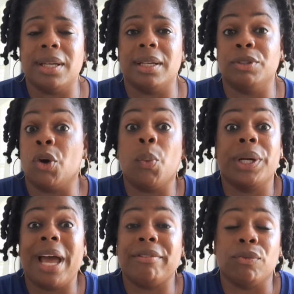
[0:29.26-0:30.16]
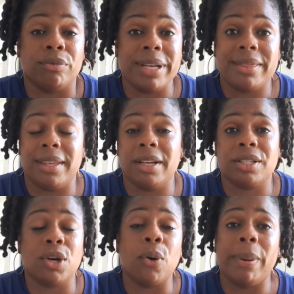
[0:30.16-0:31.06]
don't want to have to rent their
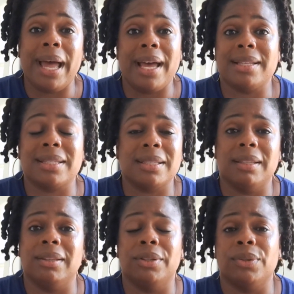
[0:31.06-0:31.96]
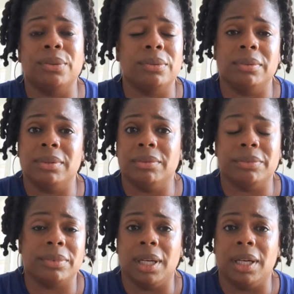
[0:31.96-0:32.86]
toll pass little
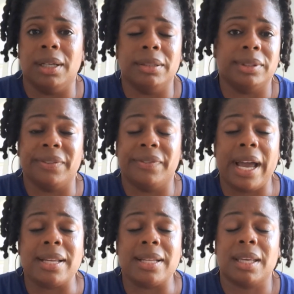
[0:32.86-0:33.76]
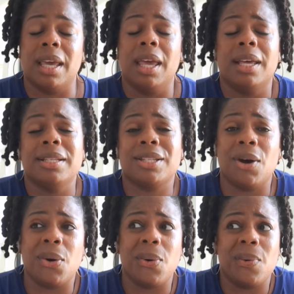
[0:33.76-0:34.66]
device.
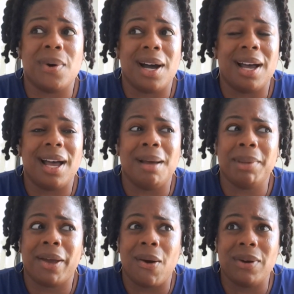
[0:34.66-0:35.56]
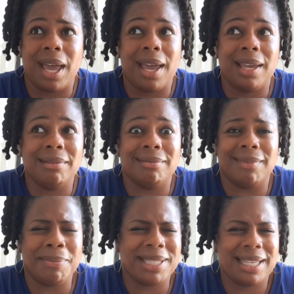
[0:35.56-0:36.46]
So I'm like, okay,
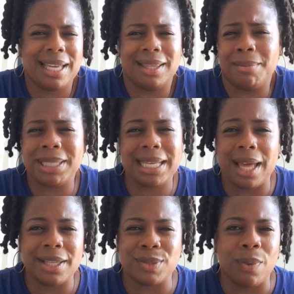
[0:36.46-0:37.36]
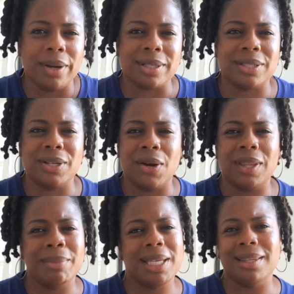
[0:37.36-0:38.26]
let me see it. Let me see how this works.
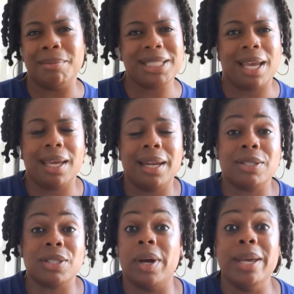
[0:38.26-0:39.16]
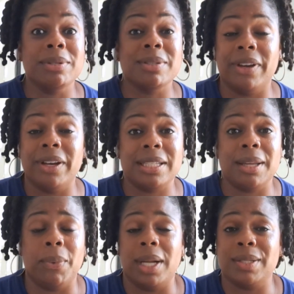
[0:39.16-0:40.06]
Let me check it out. So it was very
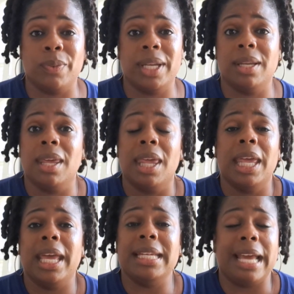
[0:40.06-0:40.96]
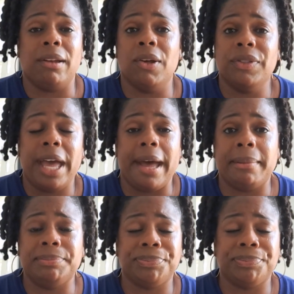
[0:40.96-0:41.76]
simple. I just went and downloaded the app,